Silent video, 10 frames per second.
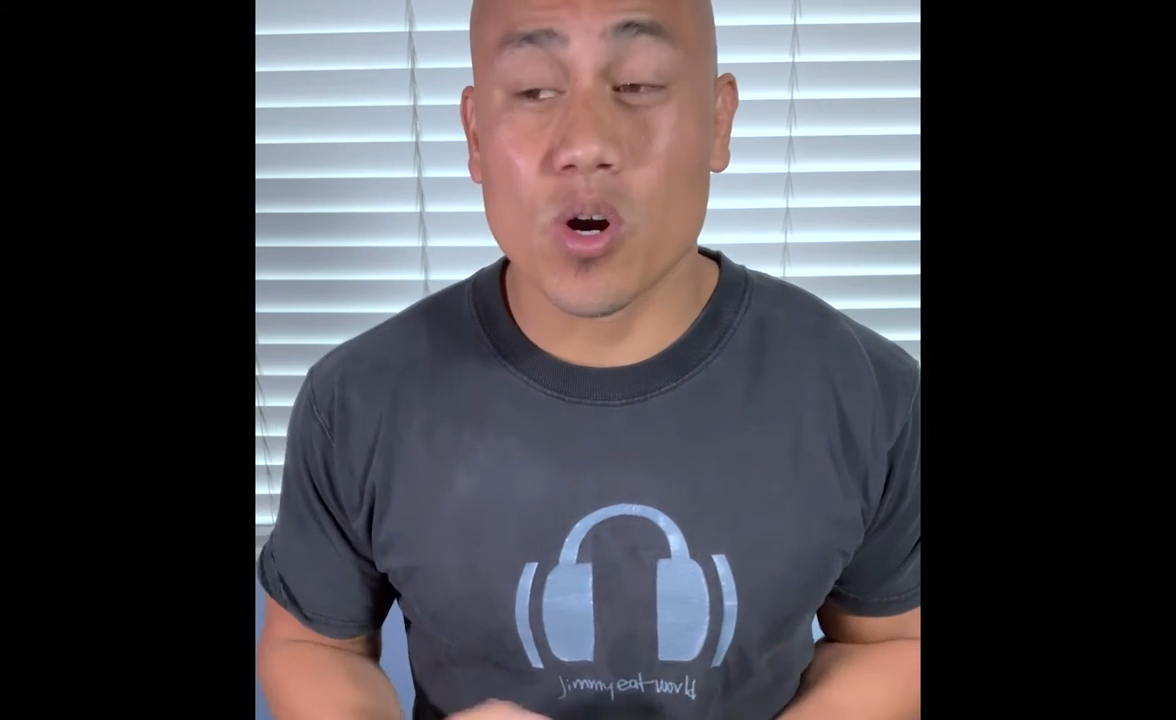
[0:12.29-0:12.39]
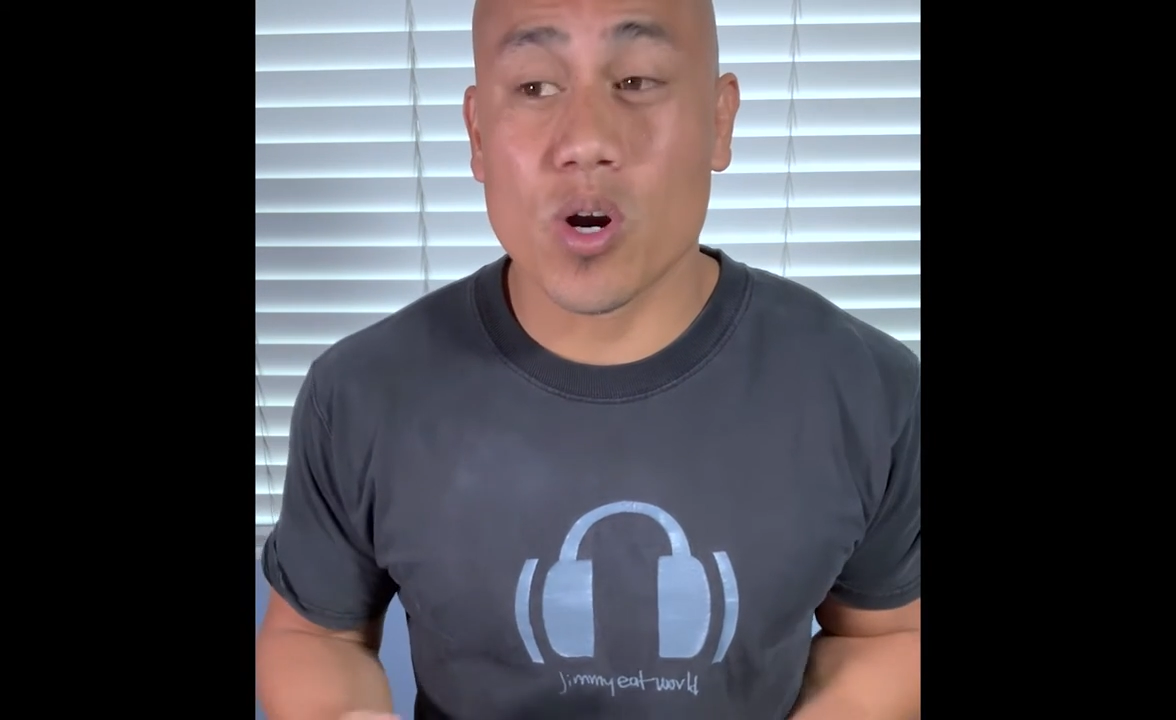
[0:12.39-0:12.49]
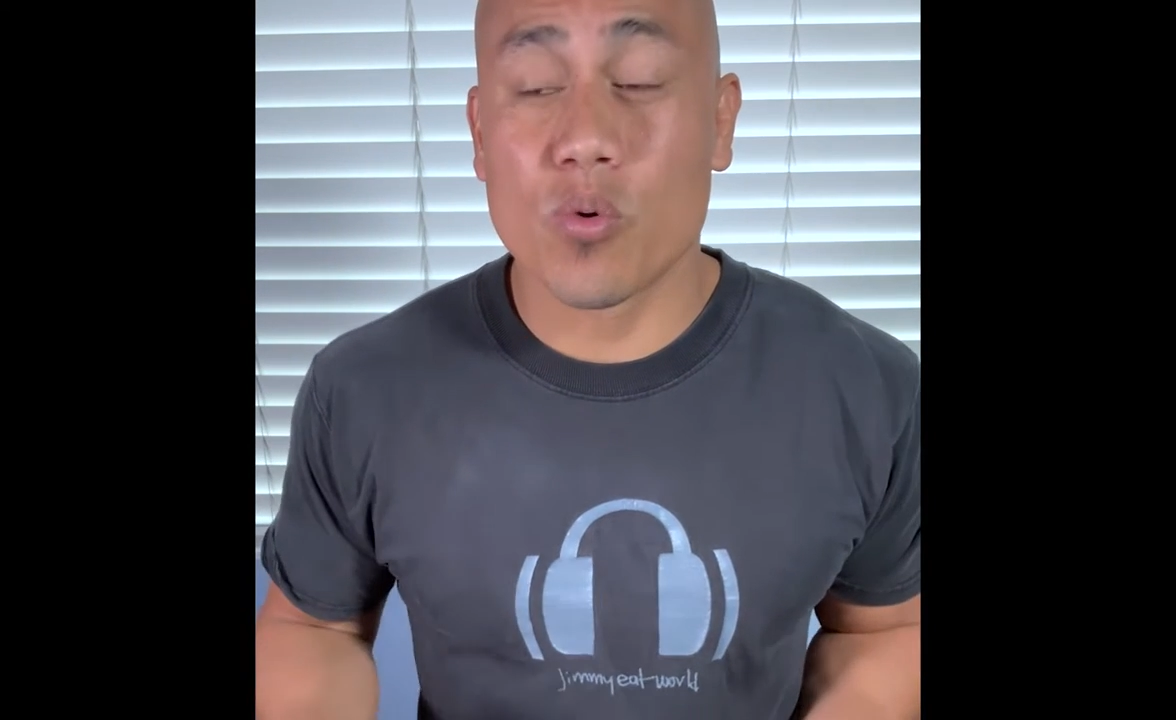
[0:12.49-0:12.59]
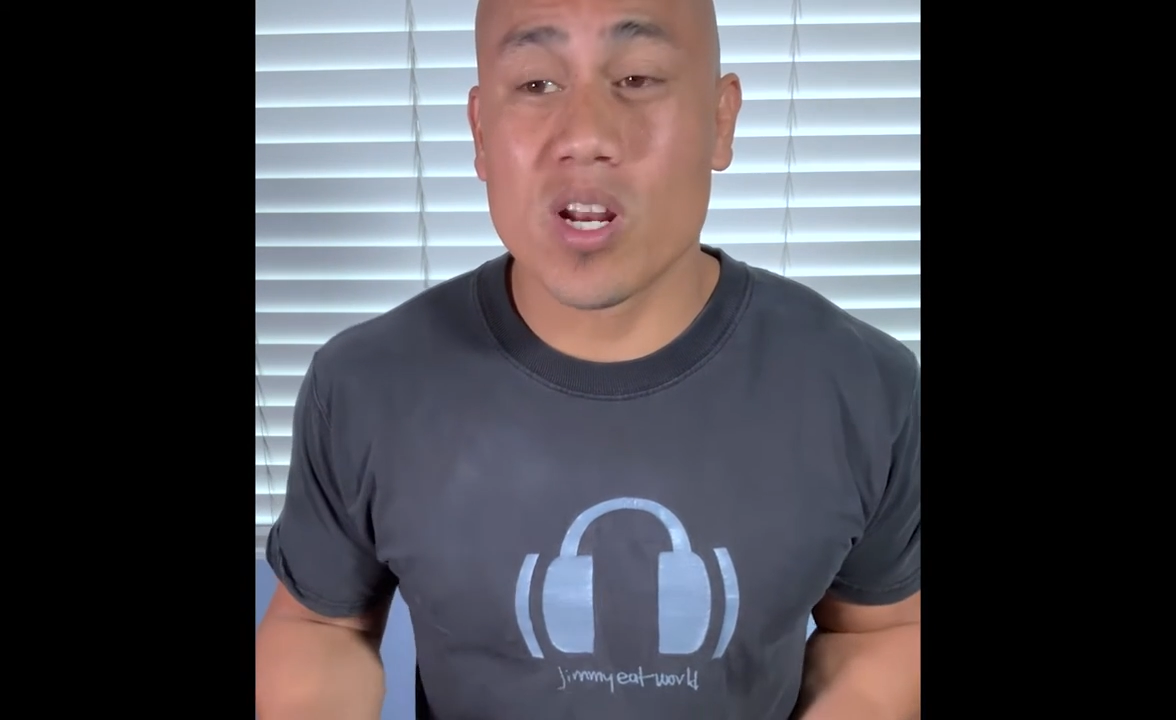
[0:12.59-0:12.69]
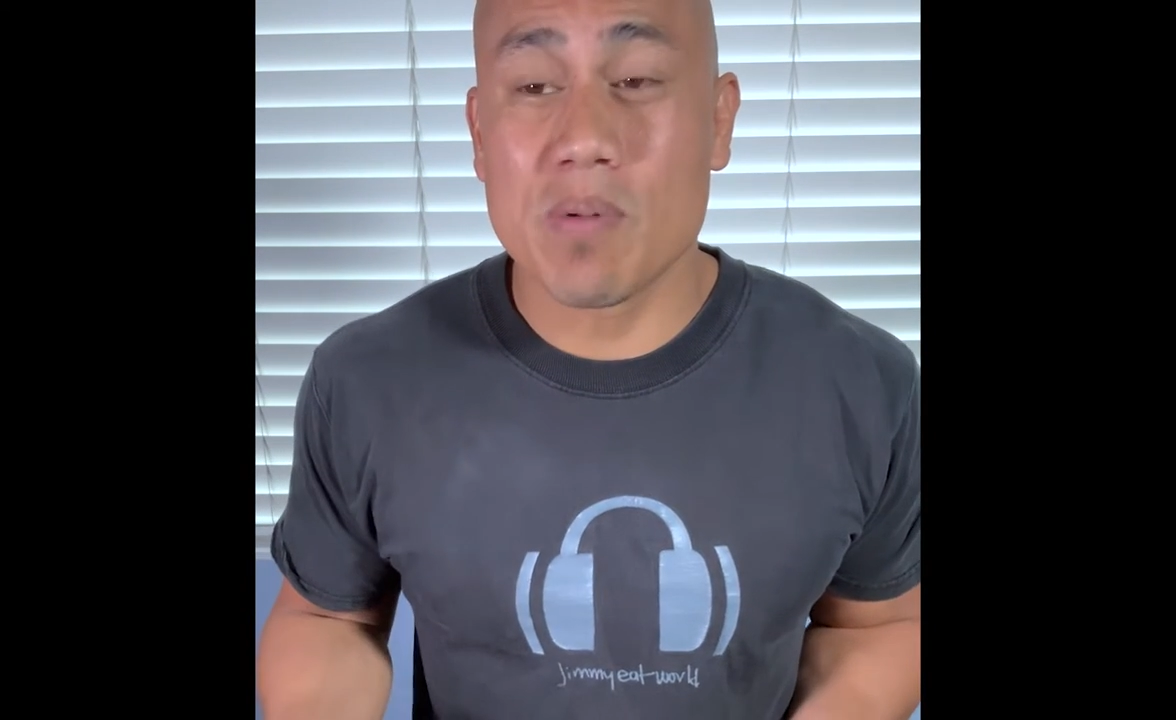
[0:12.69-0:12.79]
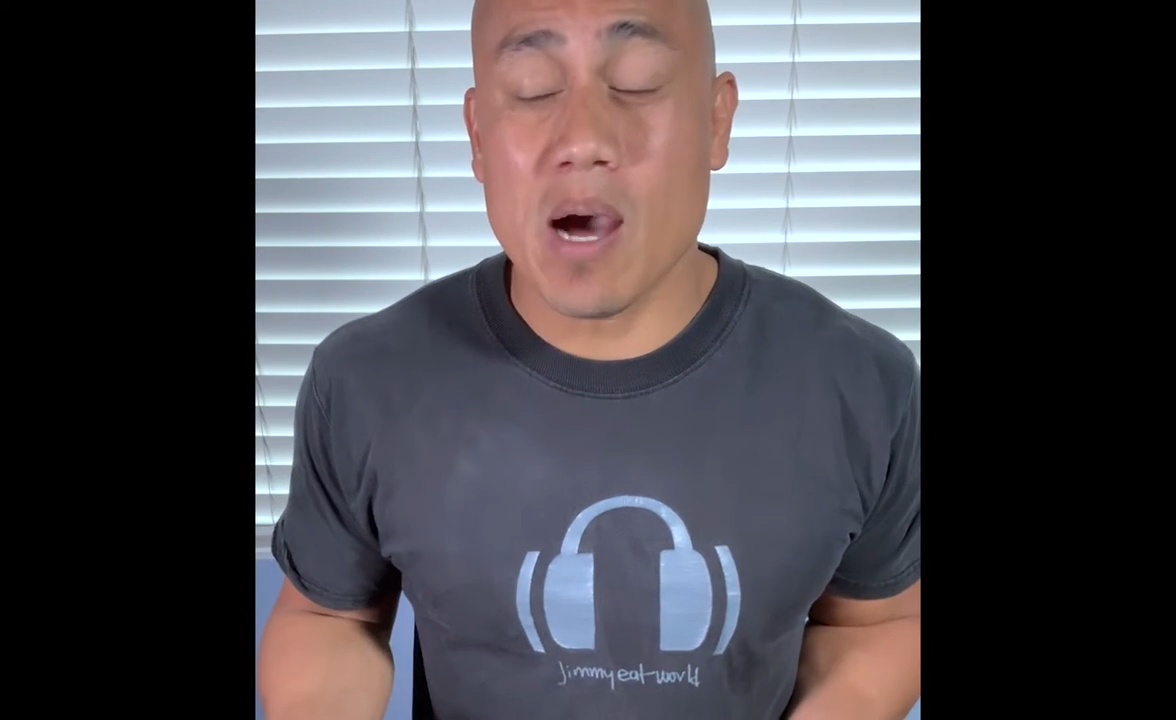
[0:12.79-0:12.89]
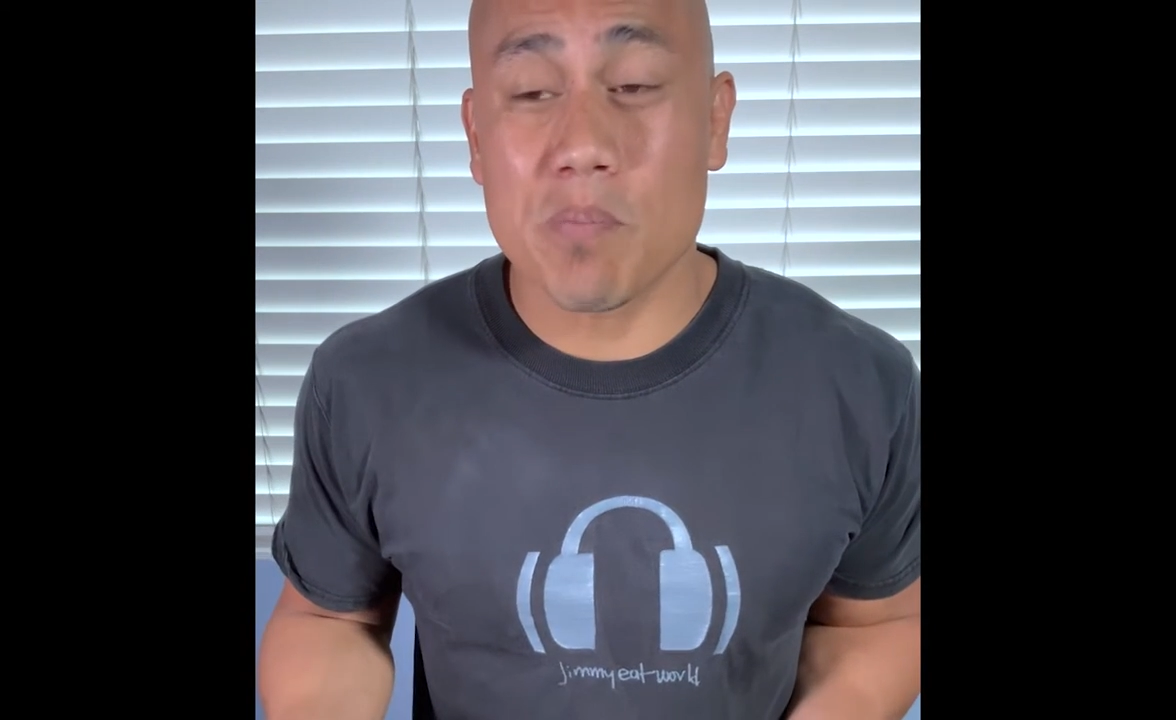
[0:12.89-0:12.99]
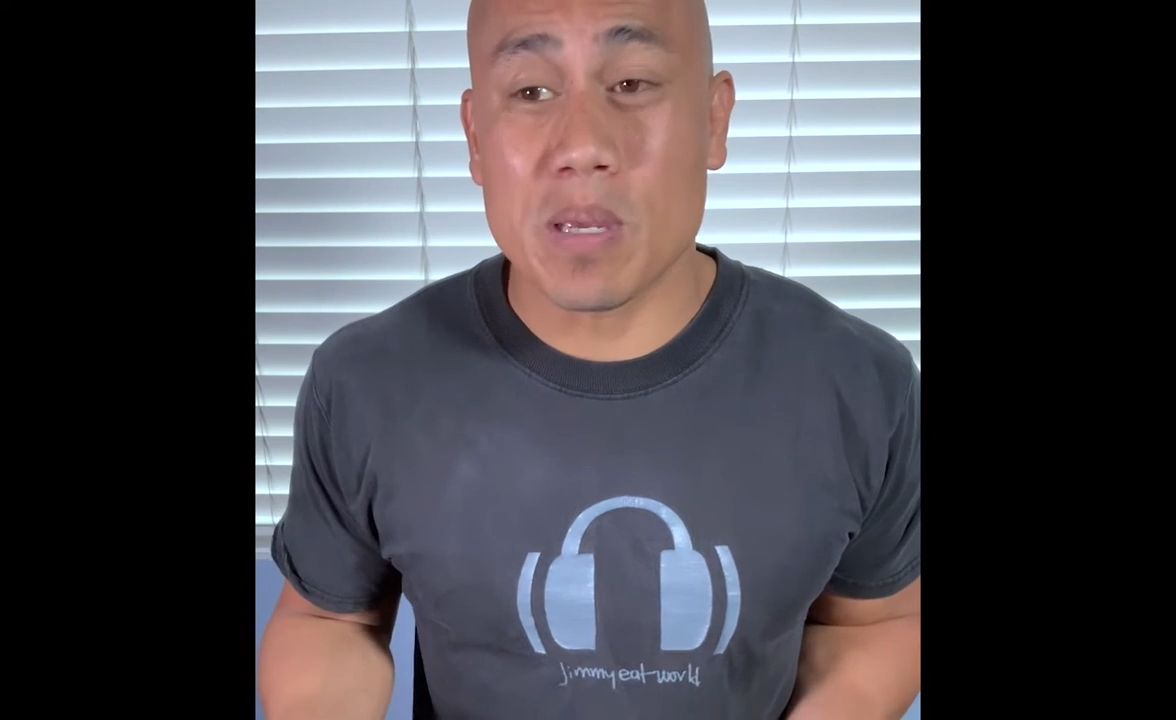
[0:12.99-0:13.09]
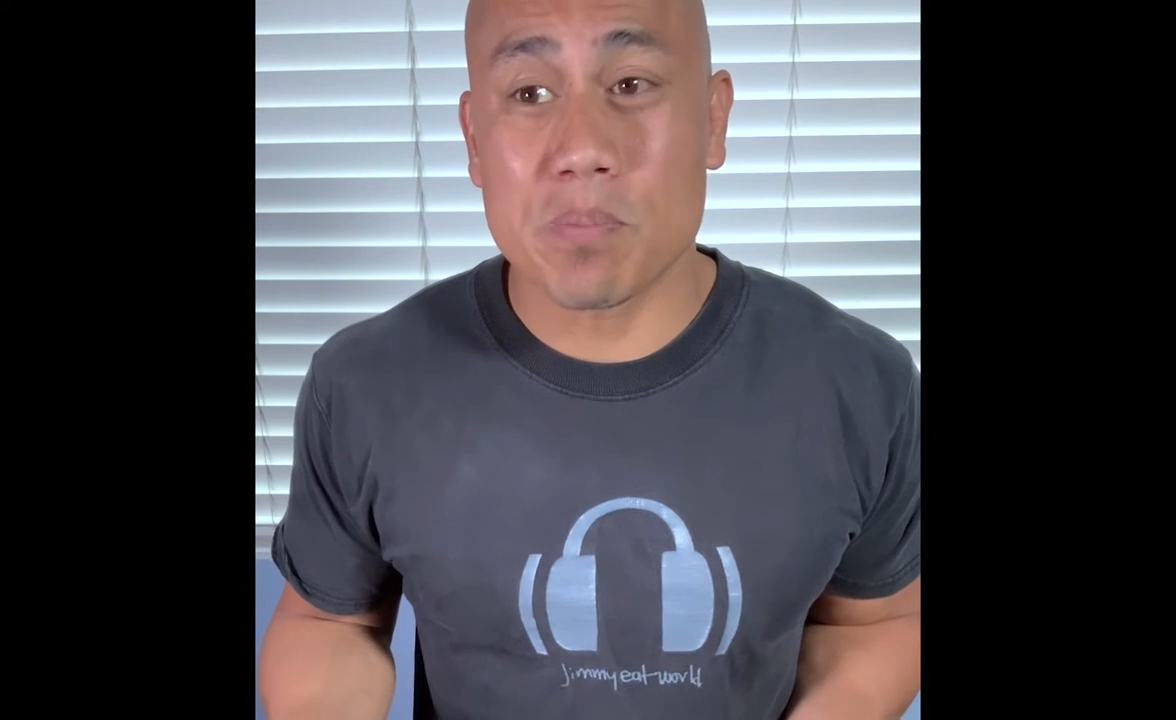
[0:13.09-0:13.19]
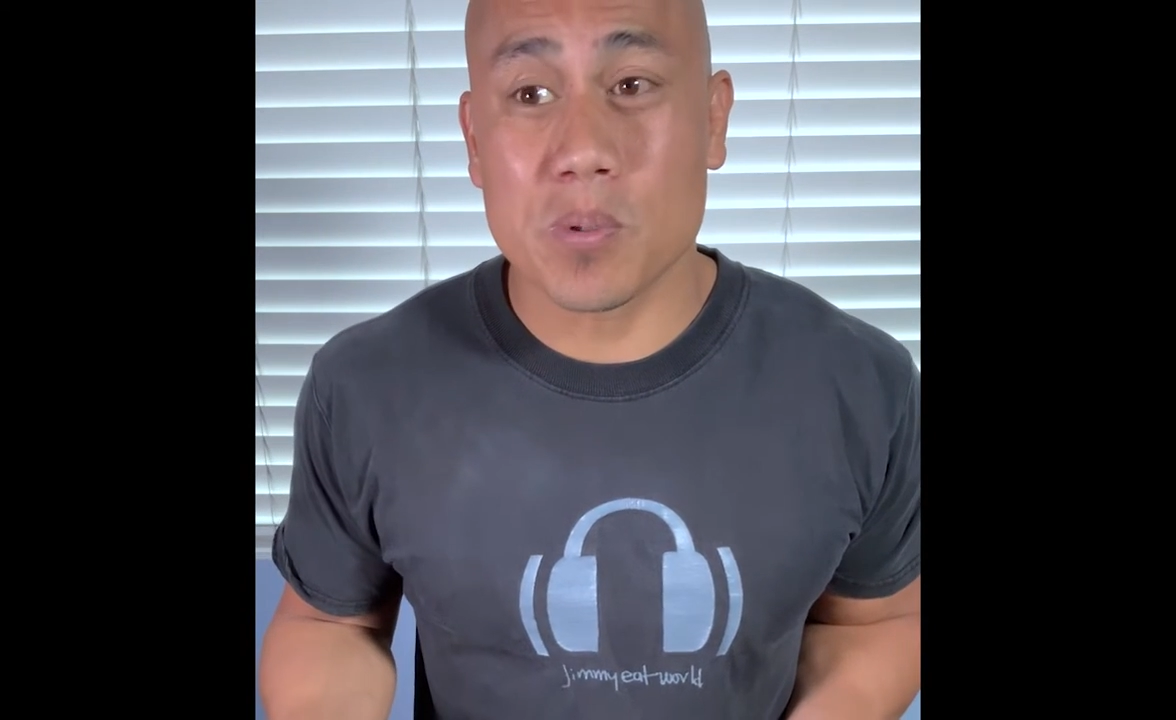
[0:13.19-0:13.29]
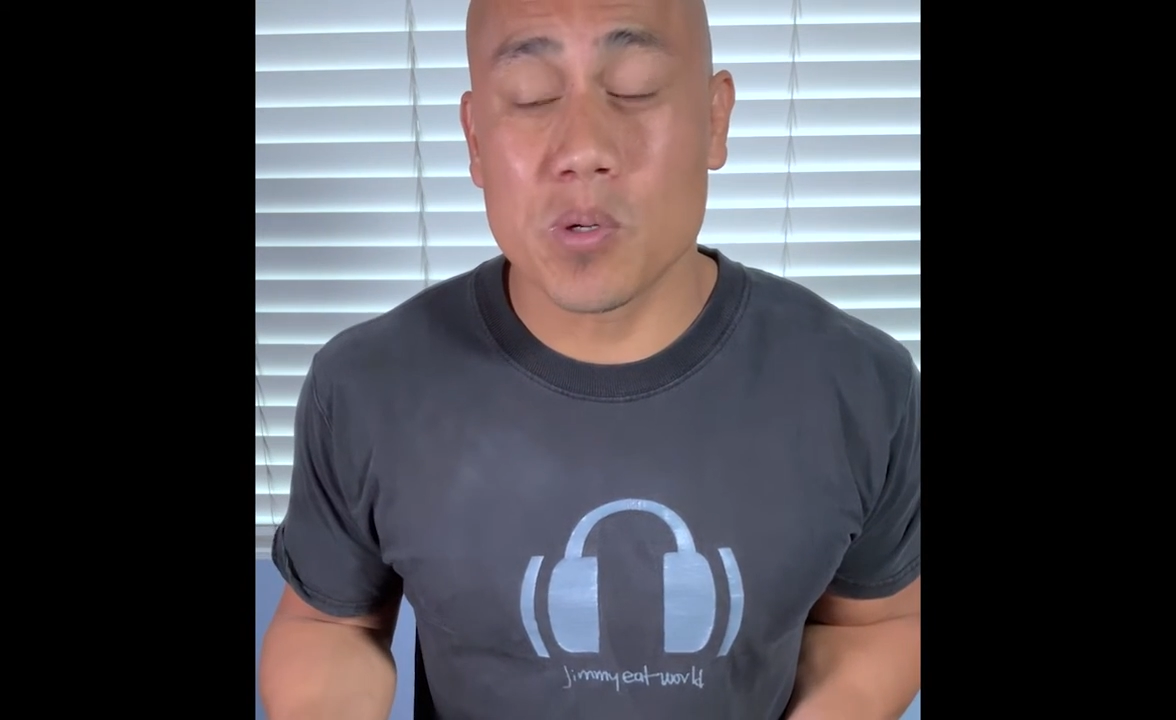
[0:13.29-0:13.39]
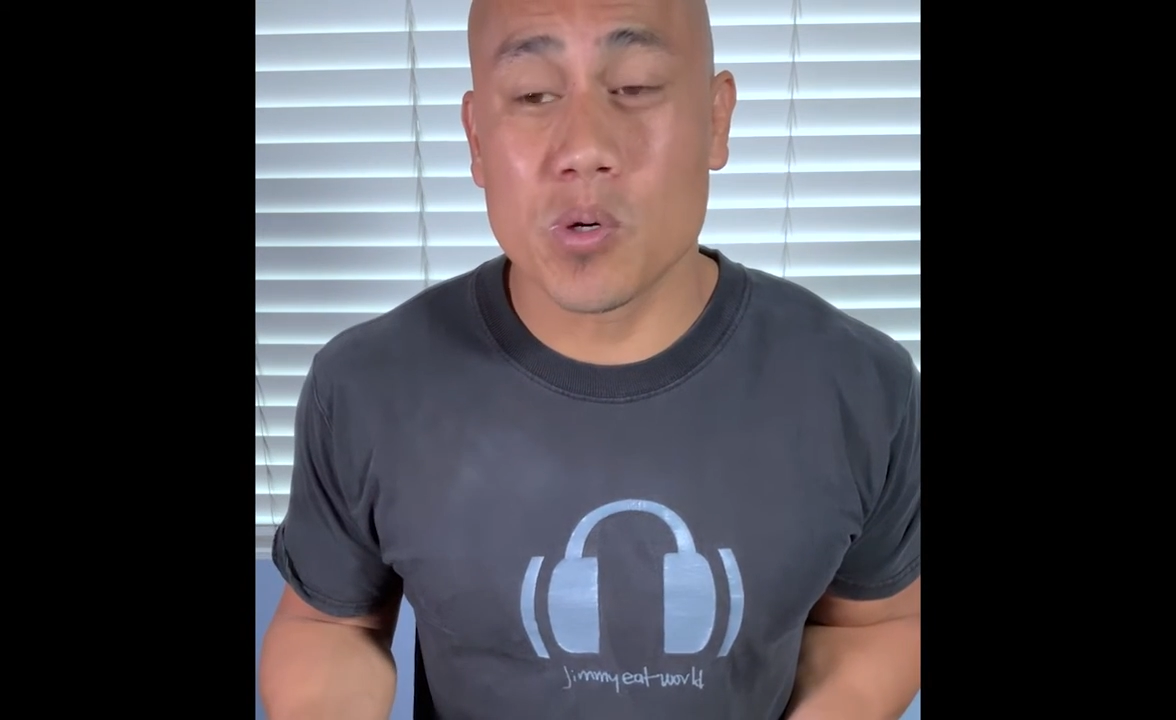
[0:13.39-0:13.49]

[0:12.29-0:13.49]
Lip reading: Or what about people